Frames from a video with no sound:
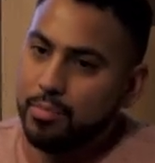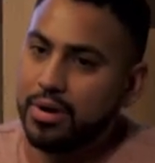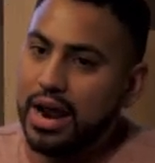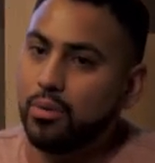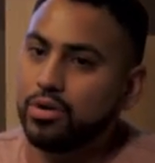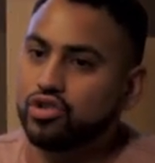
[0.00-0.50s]

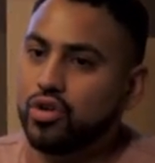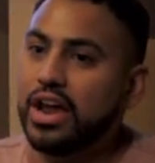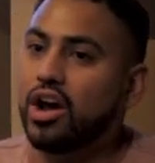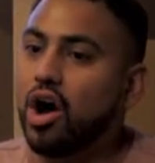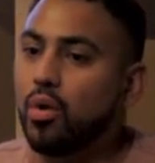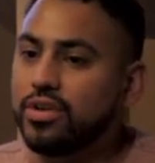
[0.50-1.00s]
But I would
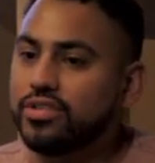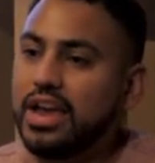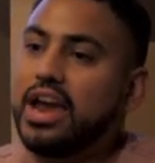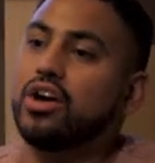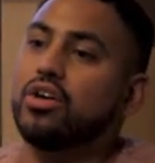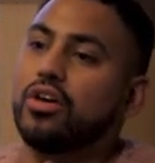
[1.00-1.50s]
try to always
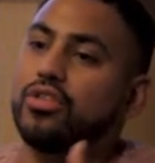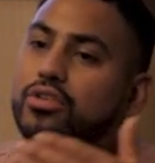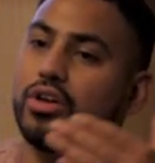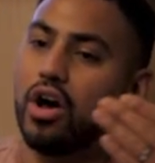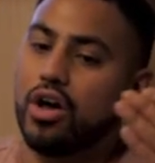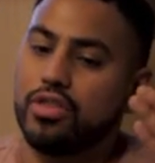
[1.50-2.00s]
err on
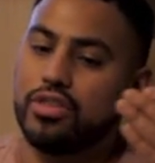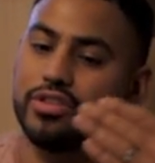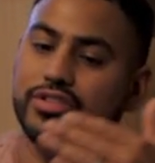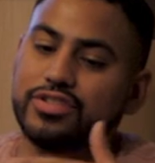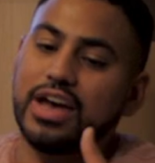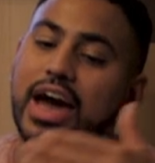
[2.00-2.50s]
the
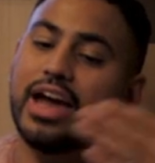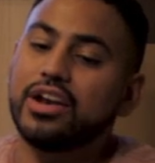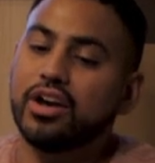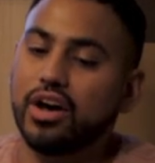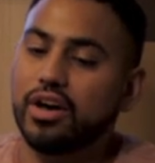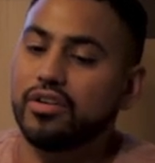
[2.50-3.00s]

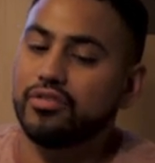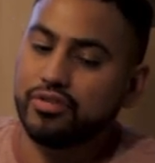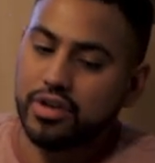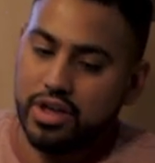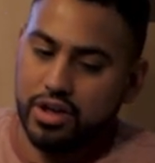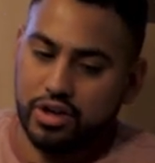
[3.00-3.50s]
side of,